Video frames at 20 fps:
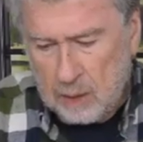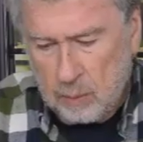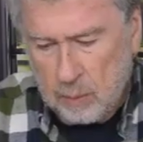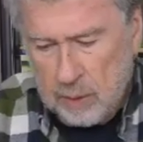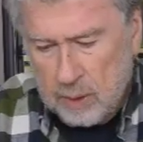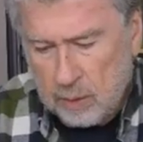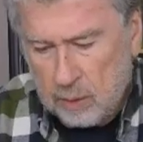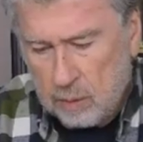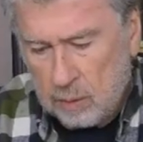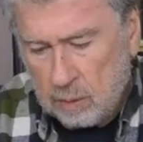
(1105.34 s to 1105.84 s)

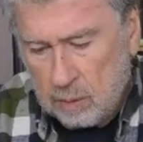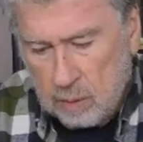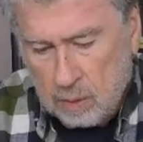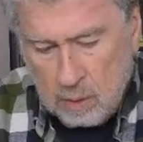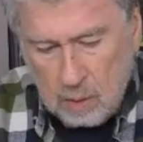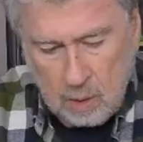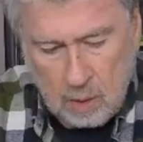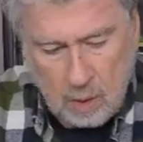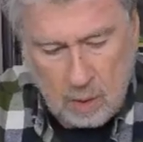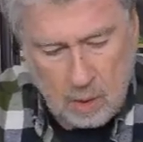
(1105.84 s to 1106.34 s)
with,
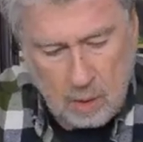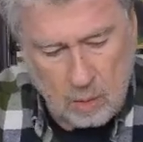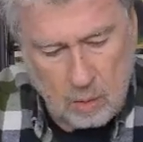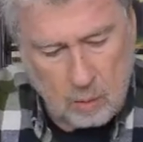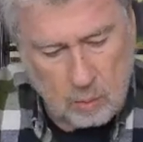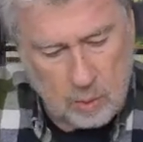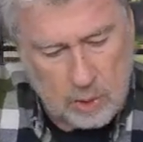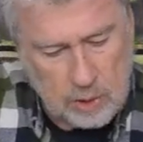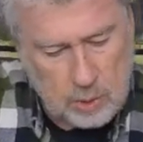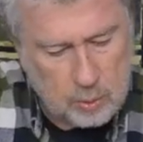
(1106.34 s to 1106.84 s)

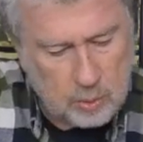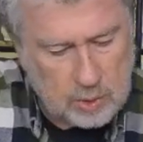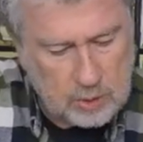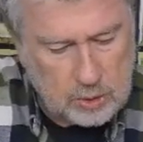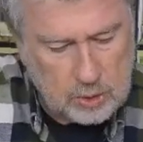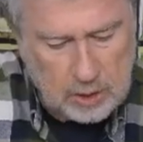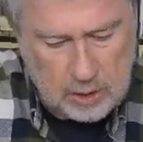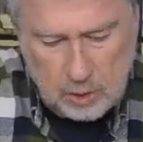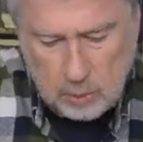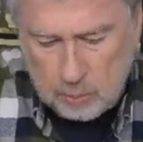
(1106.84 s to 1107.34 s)
which was
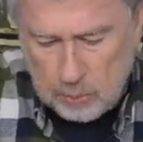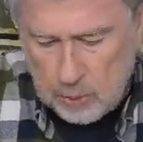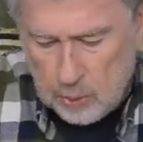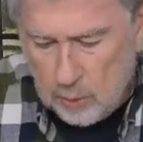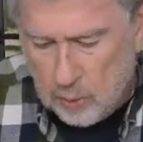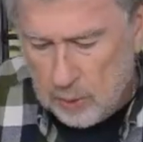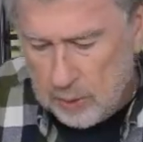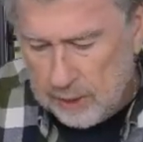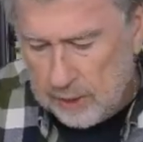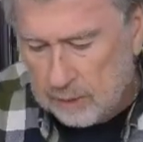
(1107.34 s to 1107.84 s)
just
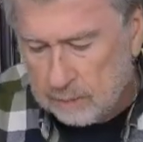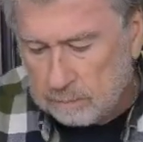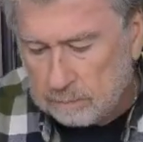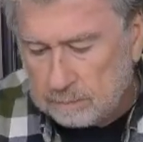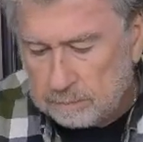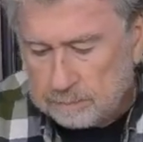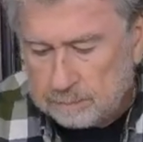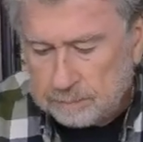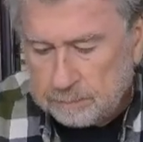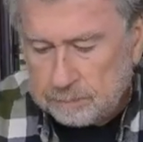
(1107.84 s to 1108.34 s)
purely
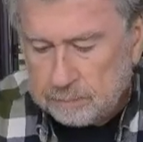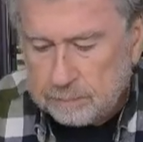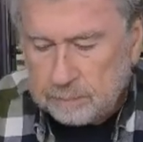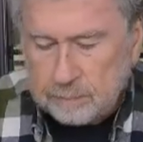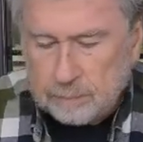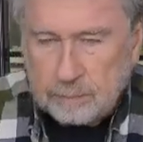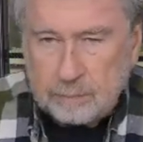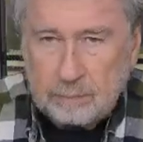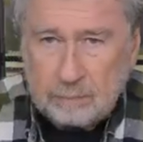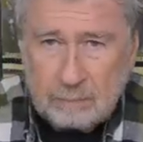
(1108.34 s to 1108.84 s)

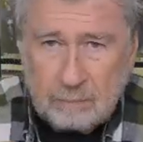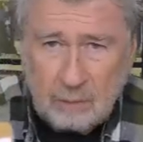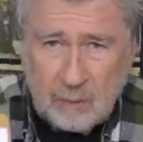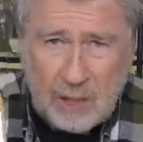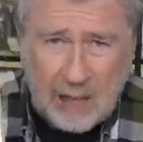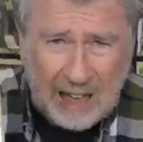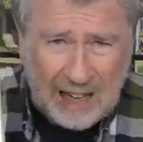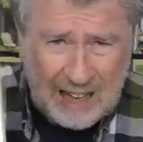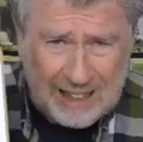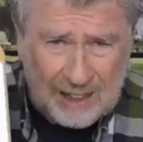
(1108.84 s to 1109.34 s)

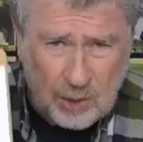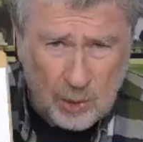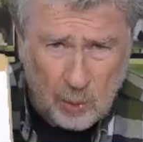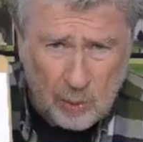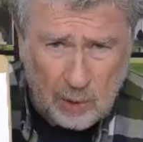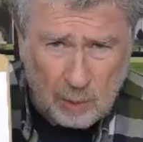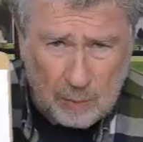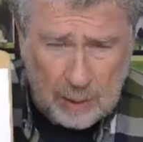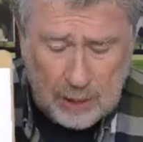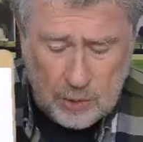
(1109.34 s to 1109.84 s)
a
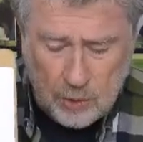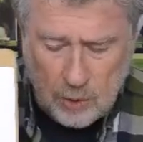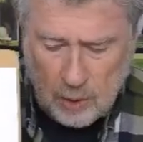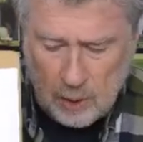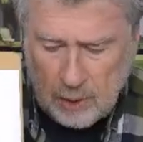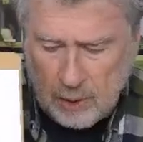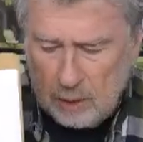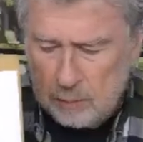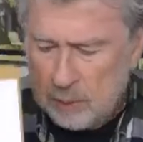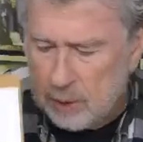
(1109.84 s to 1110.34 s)
two-dimensional
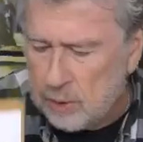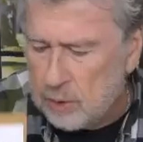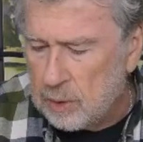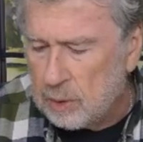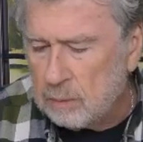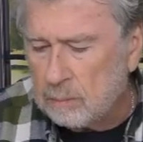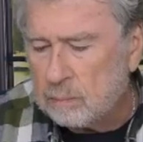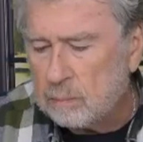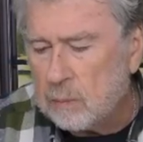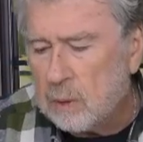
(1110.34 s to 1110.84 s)
image.
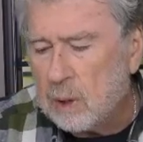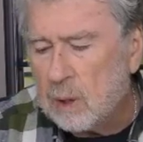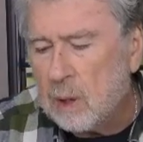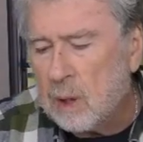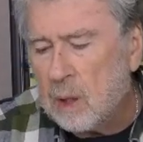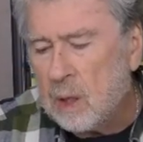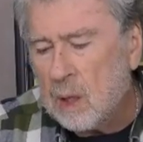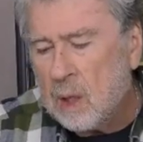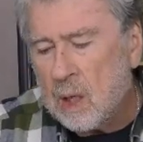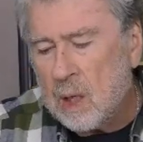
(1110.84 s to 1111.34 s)

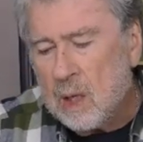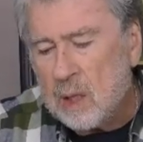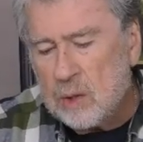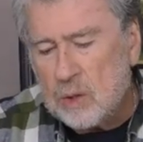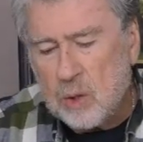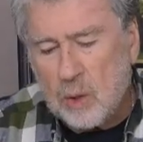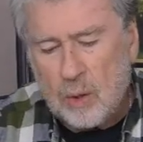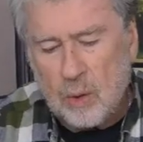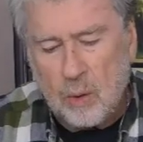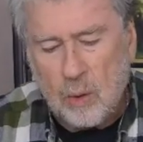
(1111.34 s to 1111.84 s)

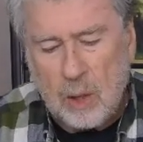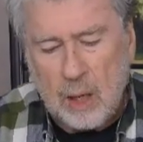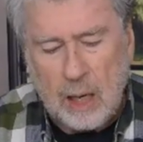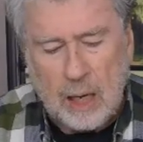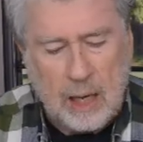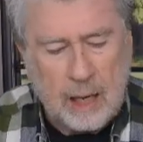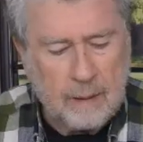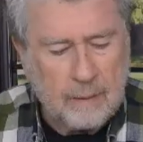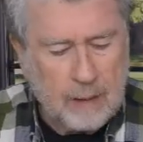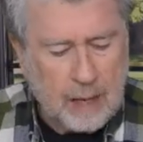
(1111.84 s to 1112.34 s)
So
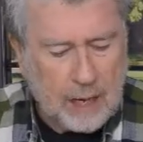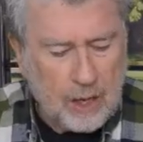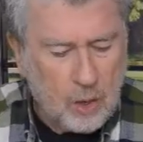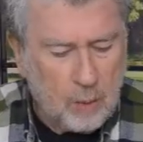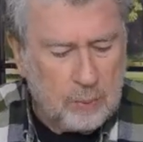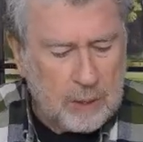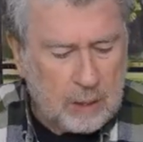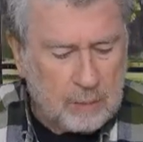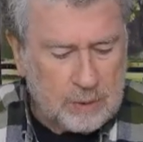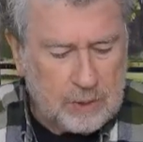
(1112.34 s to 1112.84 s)
I hope
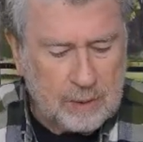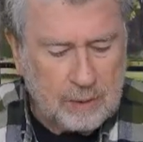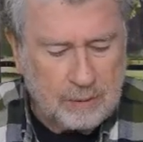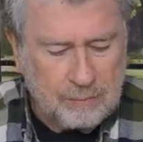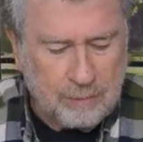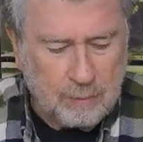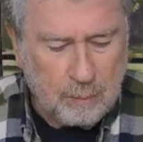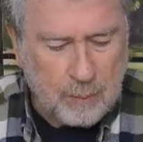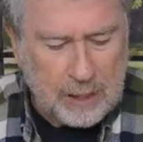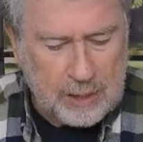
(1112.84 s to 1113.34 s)
that was
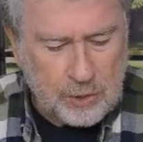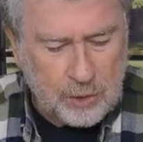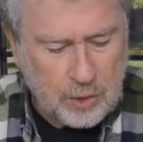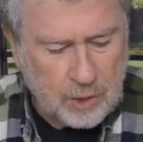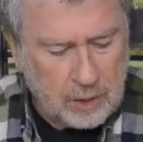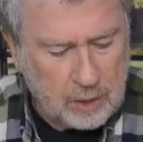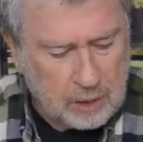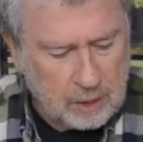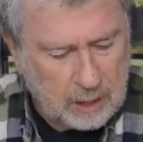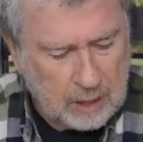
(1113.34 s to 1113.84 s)

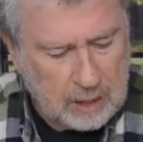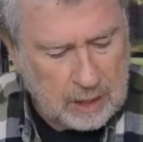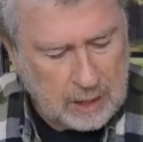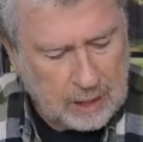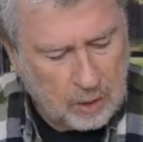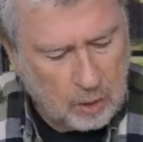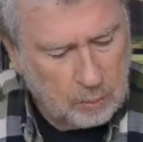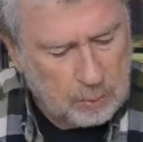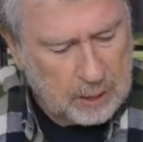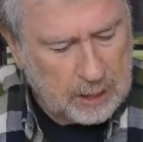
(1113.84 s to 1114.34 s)
informational, and I
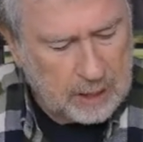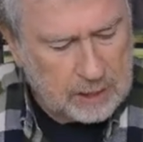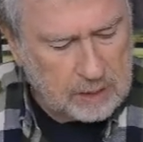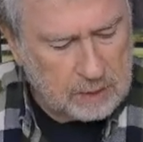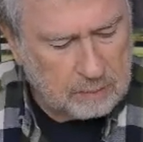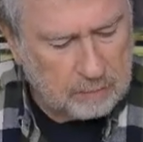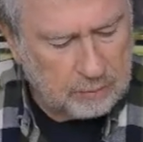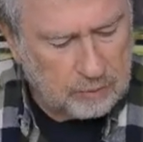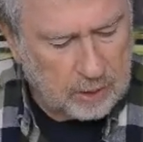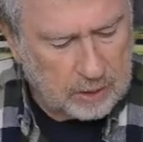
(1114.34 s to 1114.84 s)
hope you had
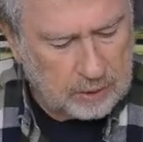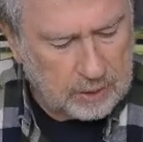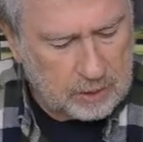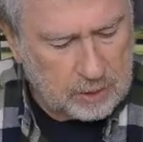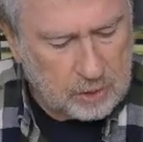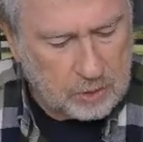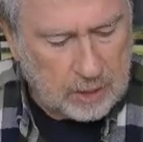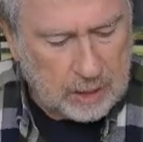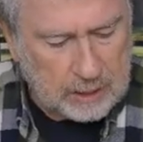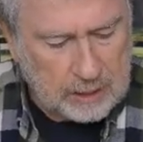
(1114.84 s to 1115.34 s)
some fun
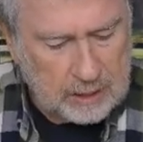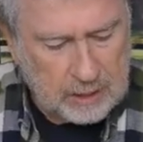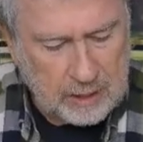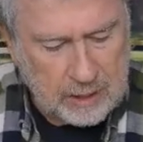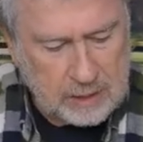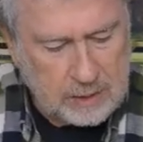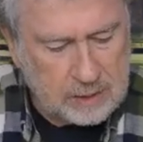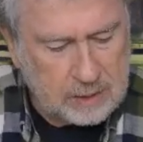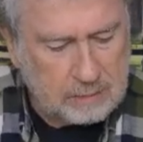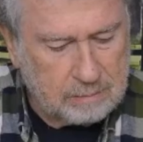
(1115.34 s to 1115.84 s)
constructing
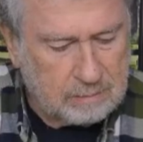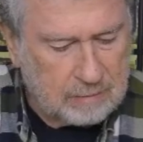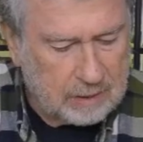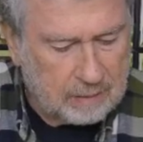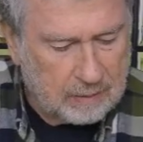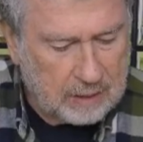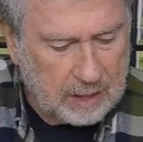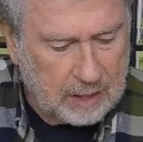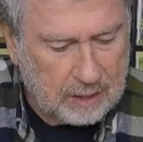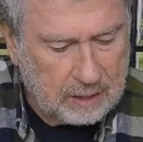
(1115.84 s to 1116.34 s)
this.
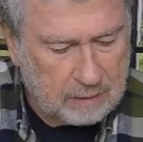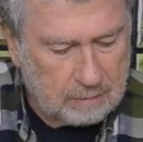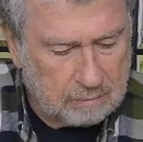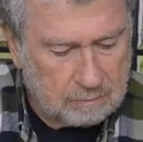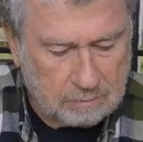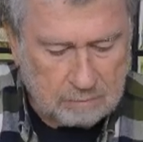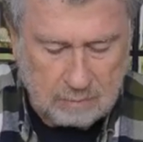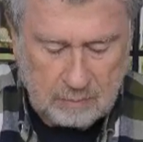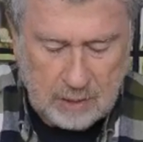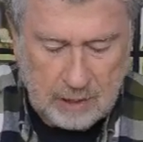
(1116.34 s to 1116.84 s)

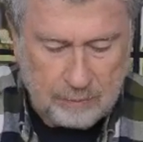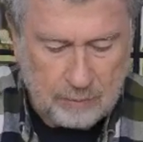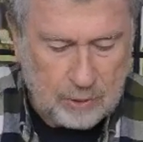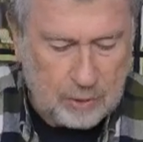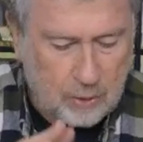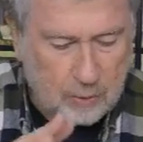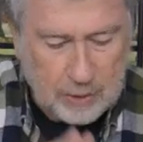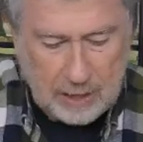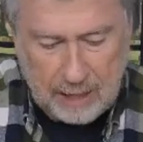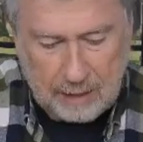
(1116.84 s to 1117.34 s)
If you
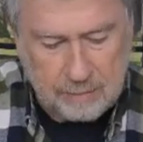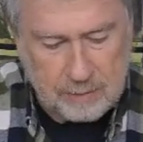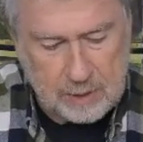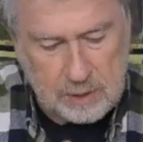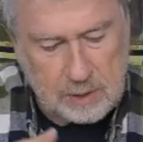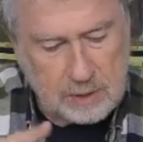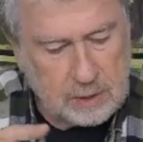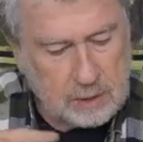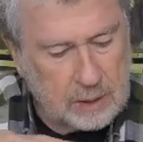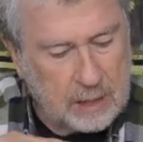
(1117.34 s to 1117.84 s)
don't have
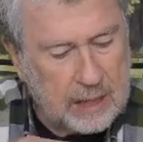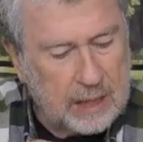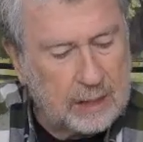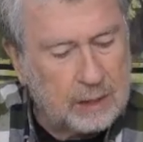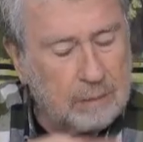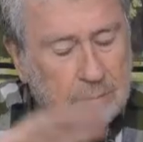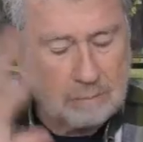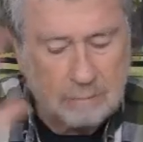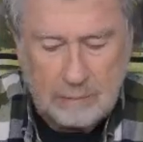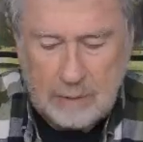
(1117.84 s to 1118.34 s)
this
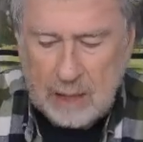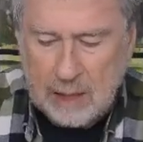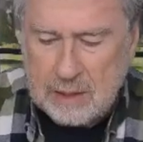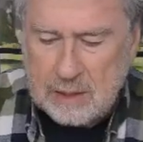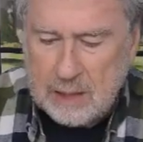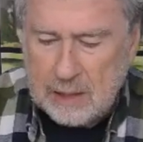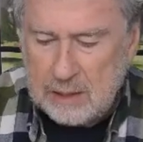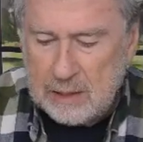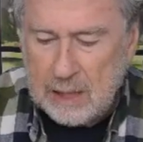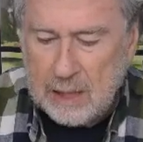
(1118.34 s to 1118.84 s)
kit, as
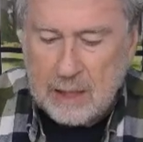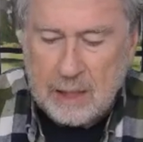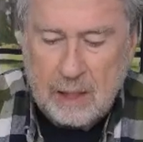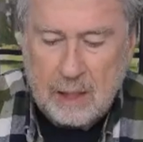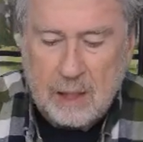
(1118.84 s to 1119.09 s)
I said,